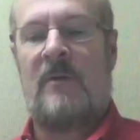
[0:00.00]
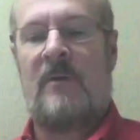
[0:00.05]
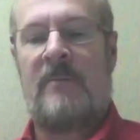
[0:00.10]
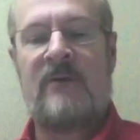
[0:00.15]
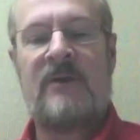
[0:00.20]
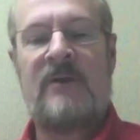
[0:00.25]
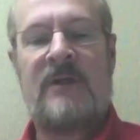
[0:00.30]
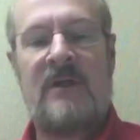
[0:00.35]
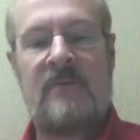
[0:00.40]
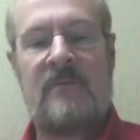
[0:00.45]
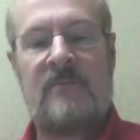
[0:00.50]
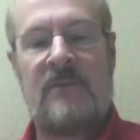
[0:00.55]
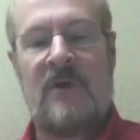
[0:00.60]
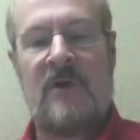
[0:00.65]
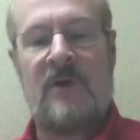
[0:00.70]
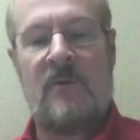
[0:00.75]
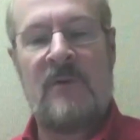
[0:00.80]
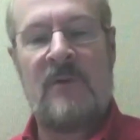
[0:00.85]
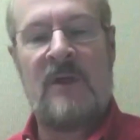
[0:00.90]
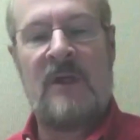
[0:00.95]
about
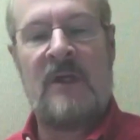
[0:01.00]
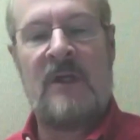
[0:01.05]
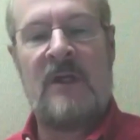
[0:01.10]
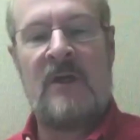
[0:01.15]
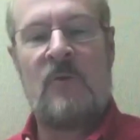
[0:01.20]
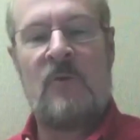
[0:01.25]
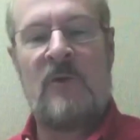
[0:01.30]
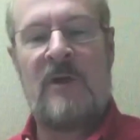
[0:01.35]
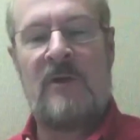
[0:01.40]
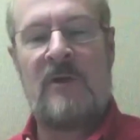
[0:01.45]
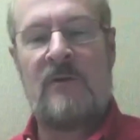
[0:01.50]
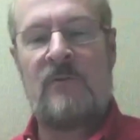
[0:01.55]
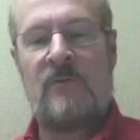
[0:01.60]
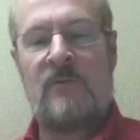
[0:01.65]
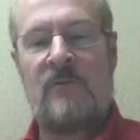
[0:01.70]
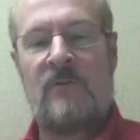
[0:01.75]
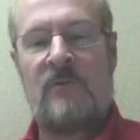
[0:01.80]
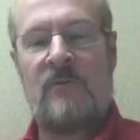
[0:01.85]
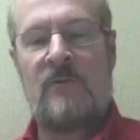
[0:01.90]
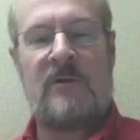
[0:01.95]
Gitmo, where
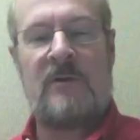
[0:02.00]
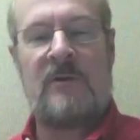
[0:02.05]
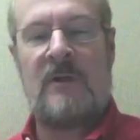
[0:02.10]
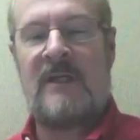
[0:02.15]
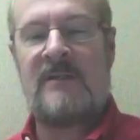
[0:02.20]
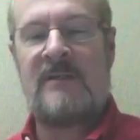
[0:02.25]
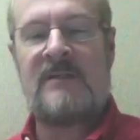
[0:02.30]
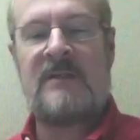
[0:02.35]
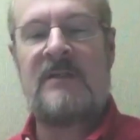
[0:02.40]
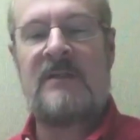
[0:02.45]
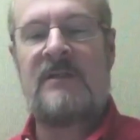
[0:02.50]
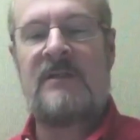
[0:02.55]
reporter Lesley